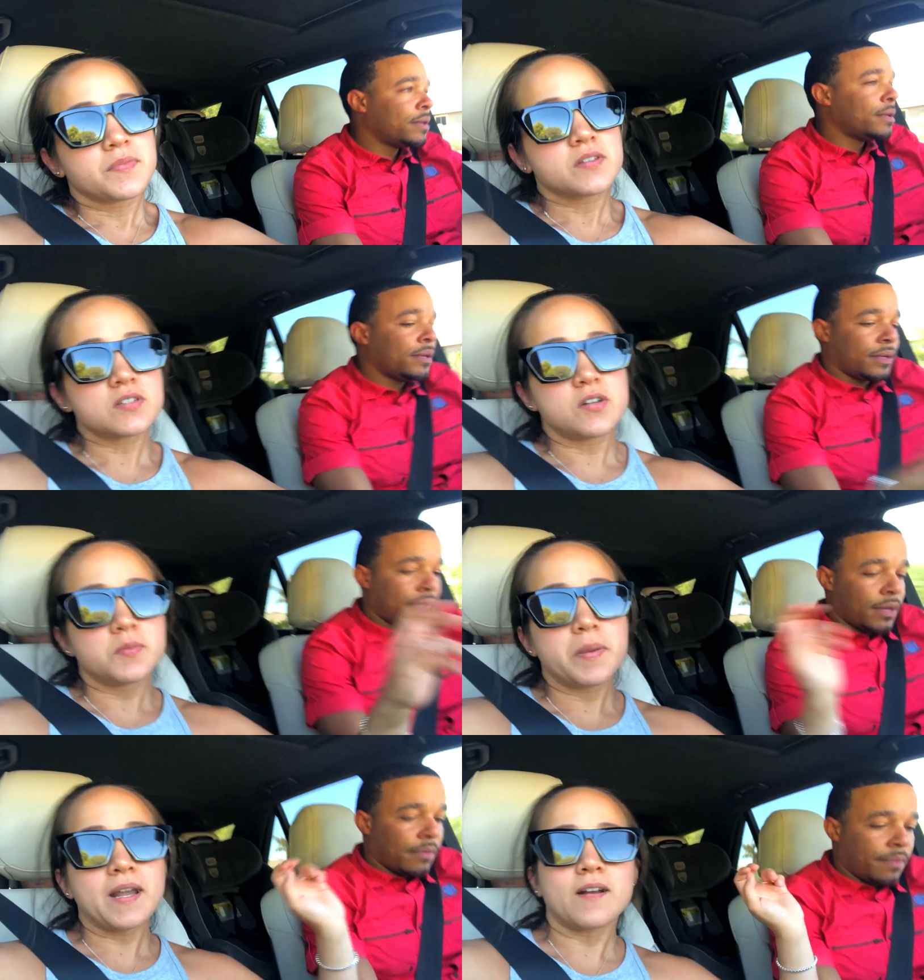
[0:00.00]

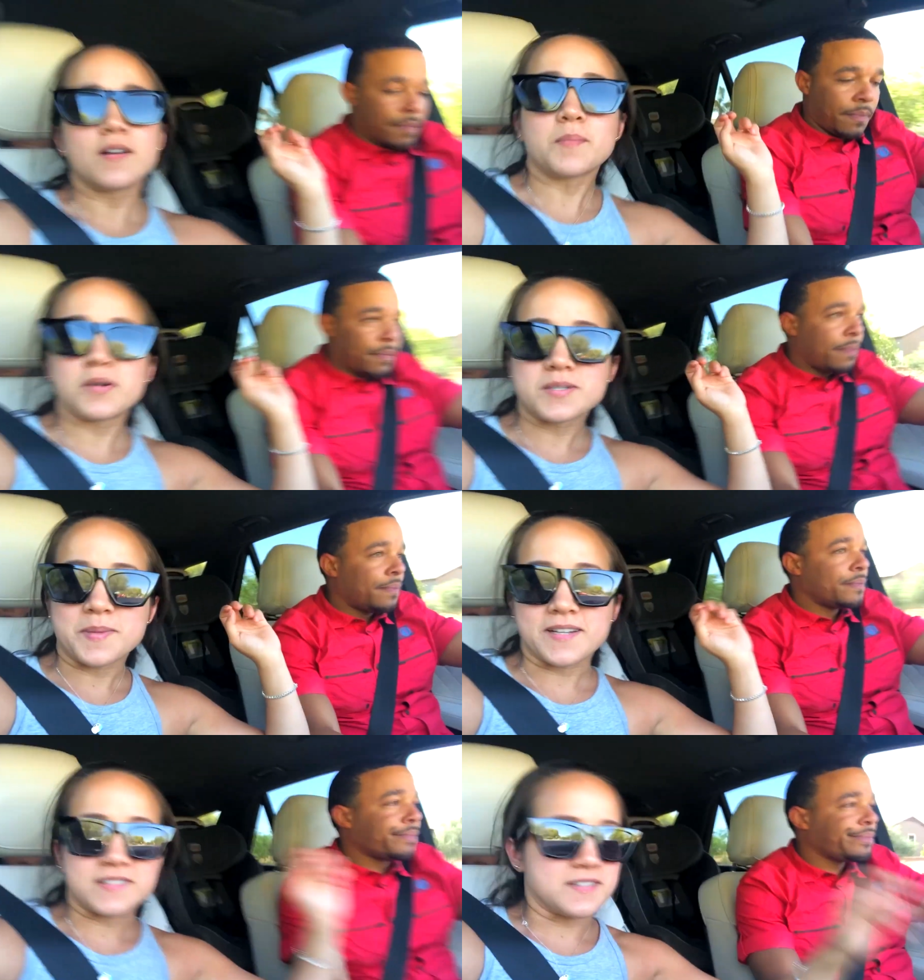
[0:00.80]
Speaker 1: So parent
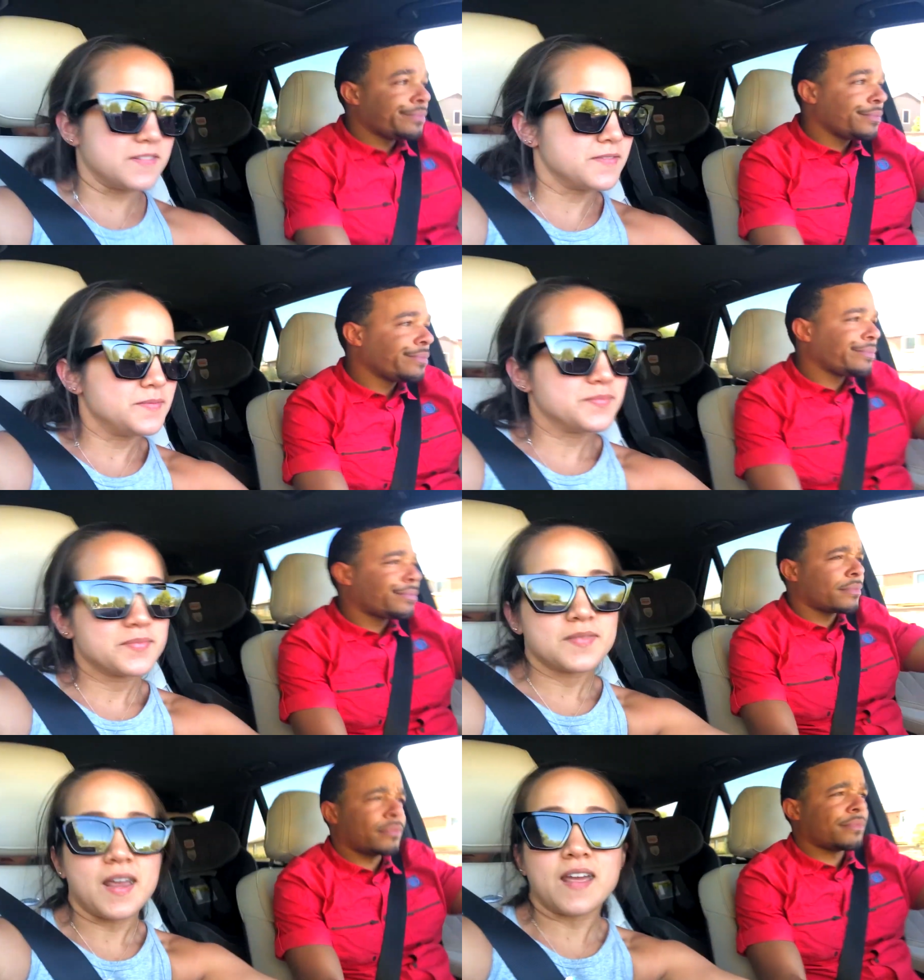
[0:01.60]
perspective,
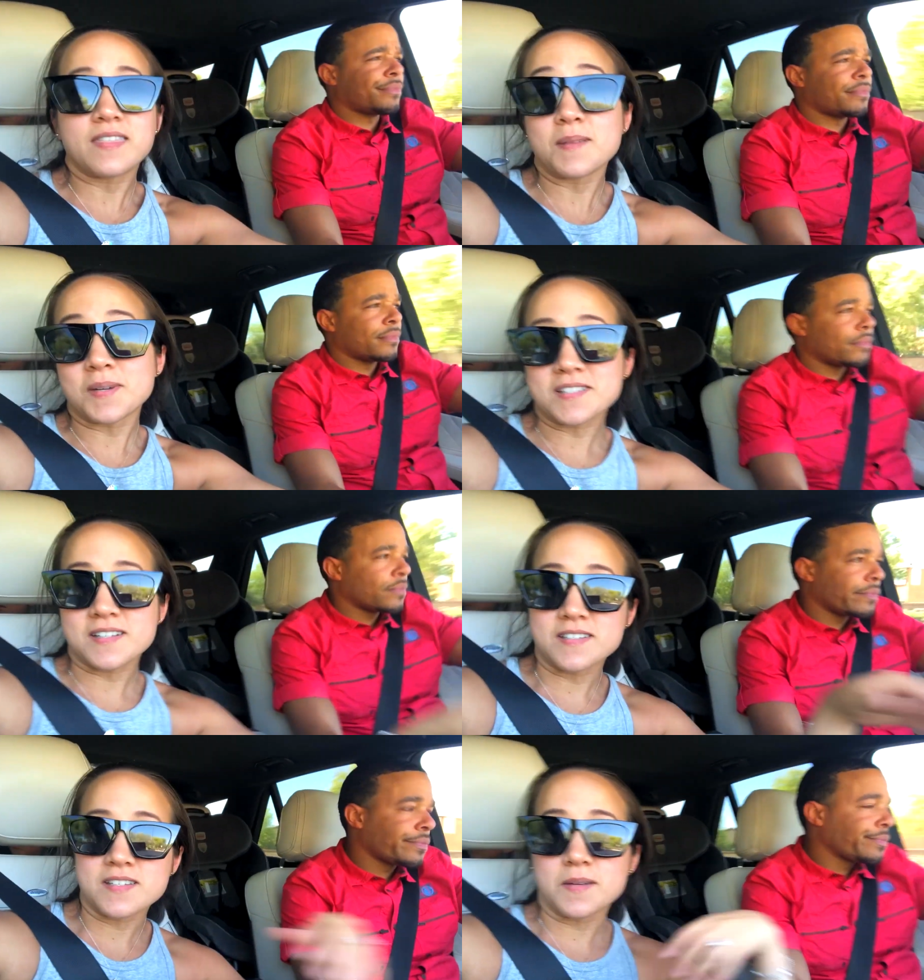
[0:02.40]
I think my
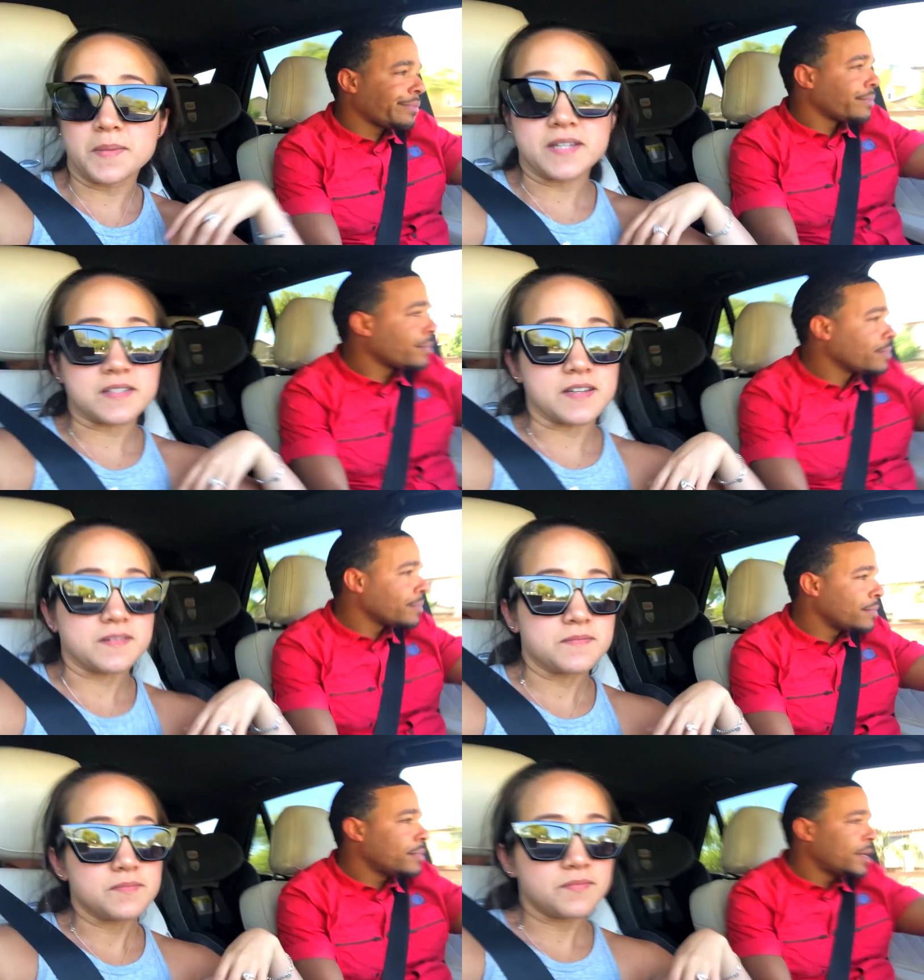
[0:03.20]
son did
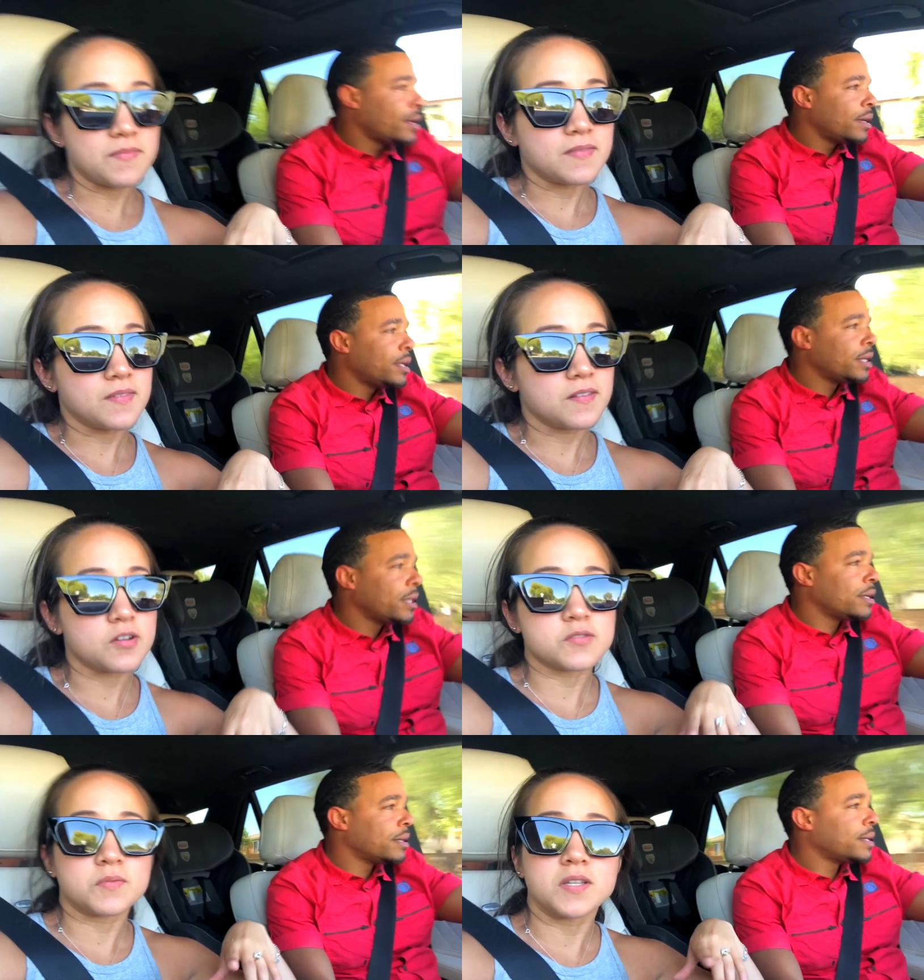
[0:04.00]
amazing. Yeah, he did.
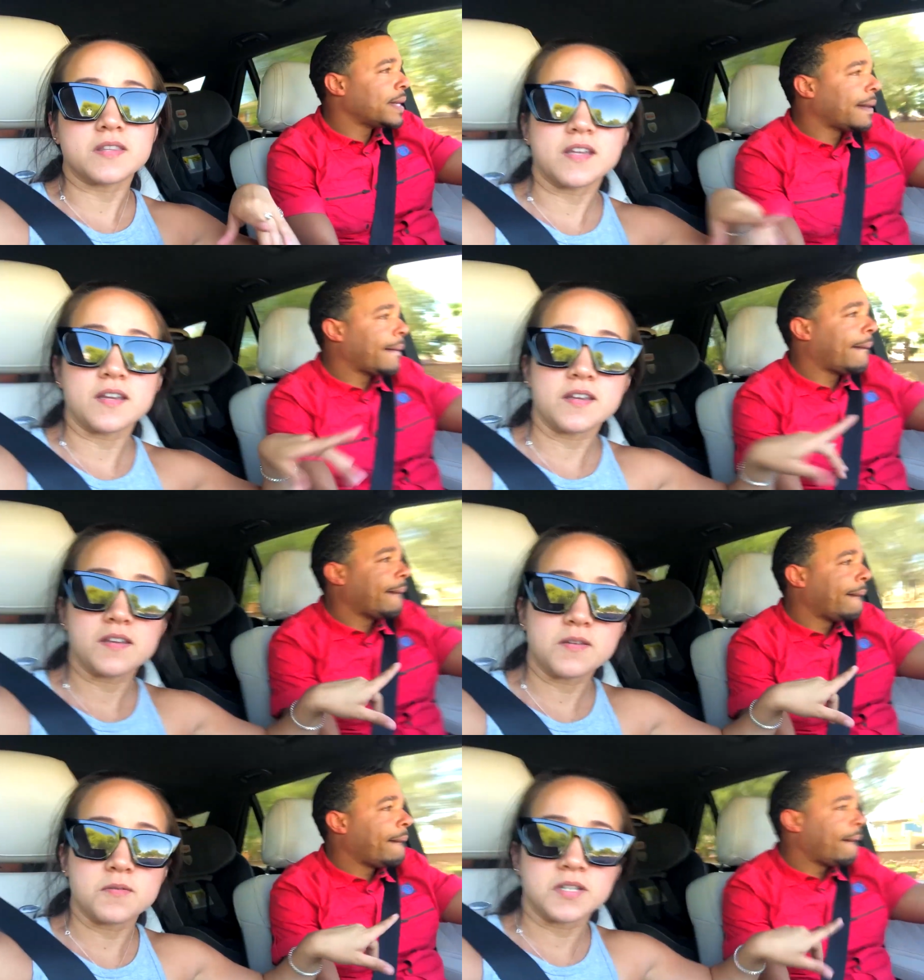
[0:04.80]
There's good. one
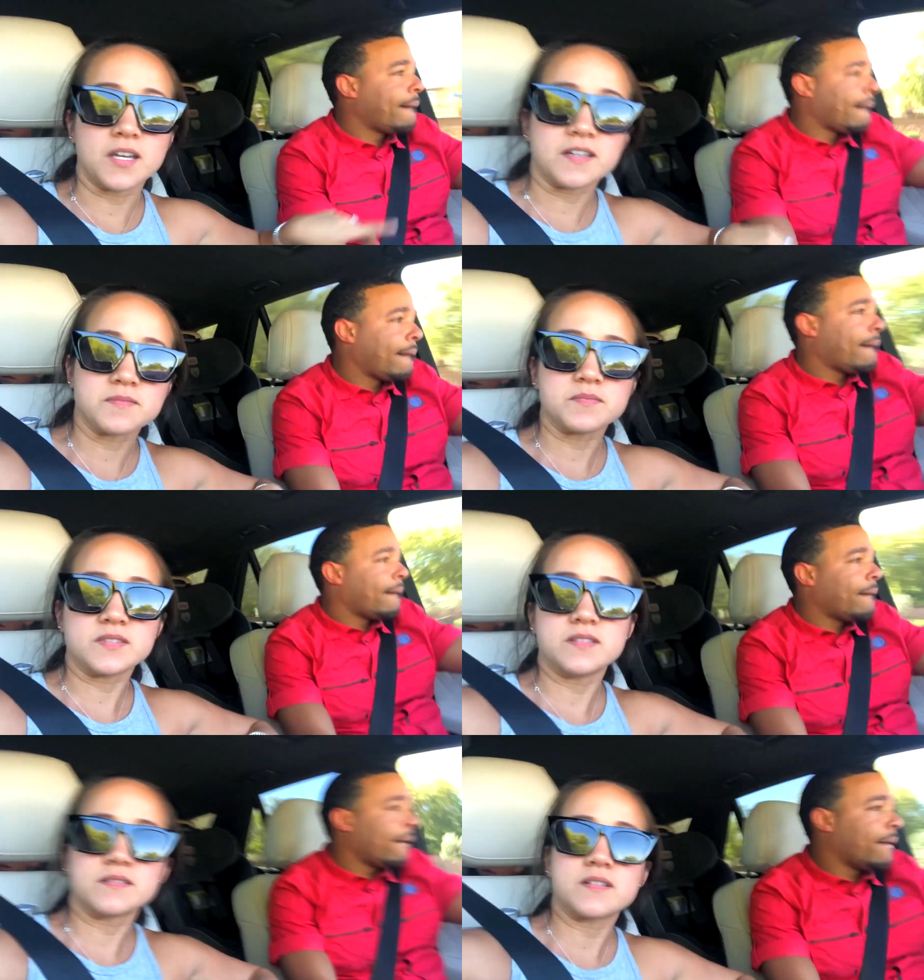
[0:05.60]
thing you were like,
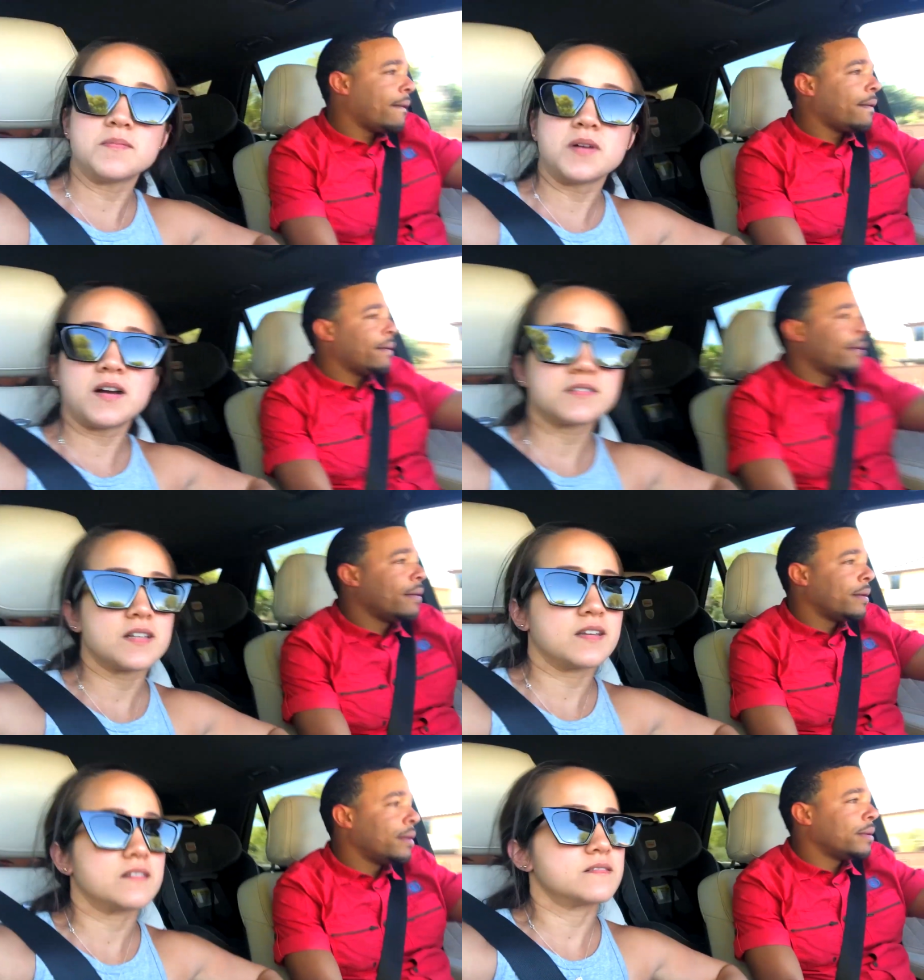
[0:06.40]
come on. I was
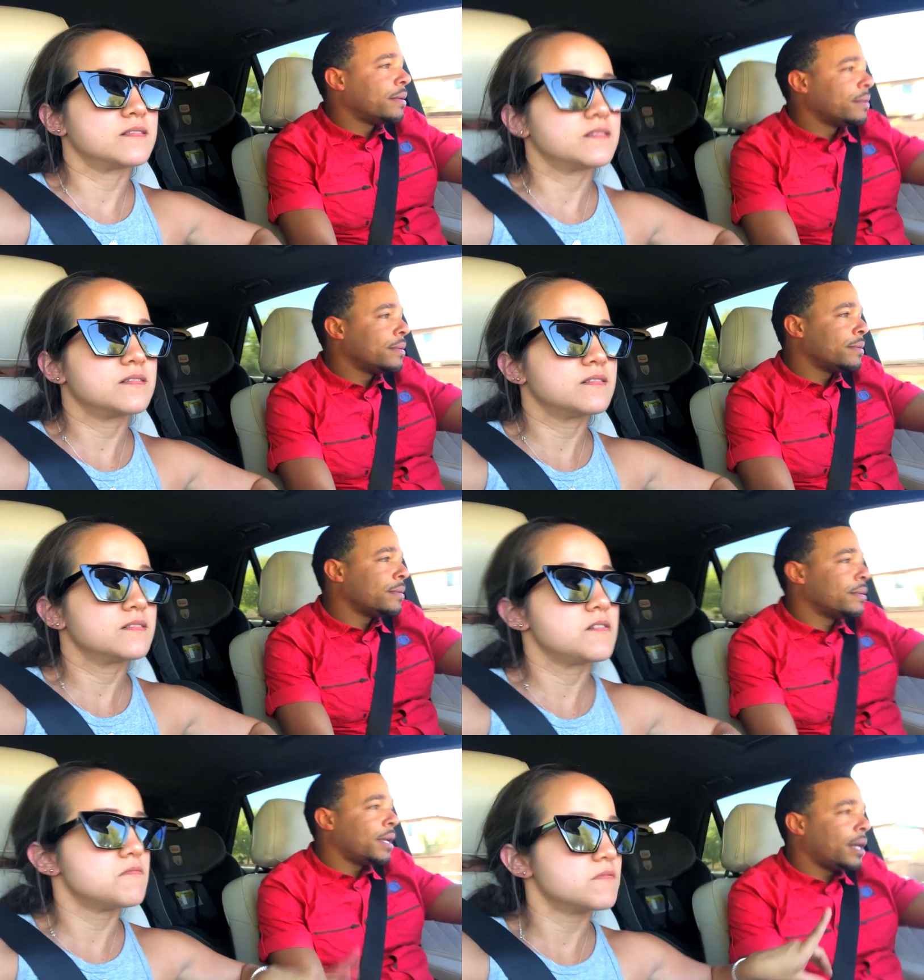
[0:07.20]
like,
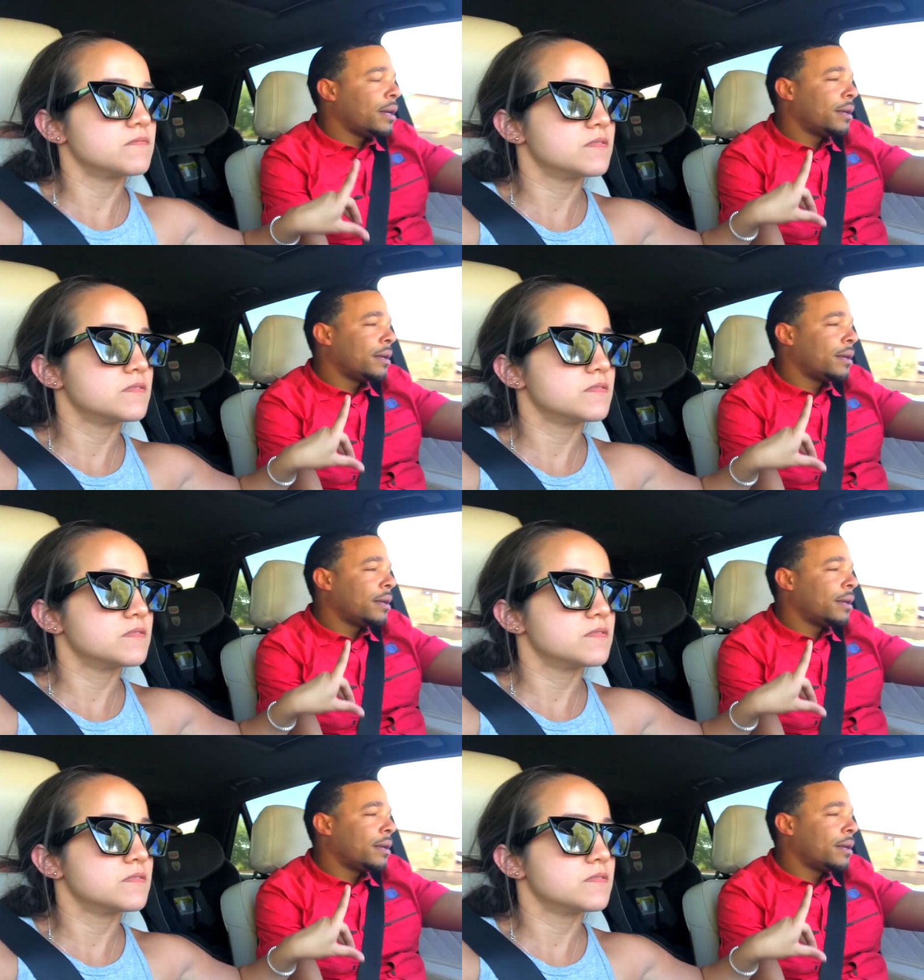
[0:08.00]
don't, yeah.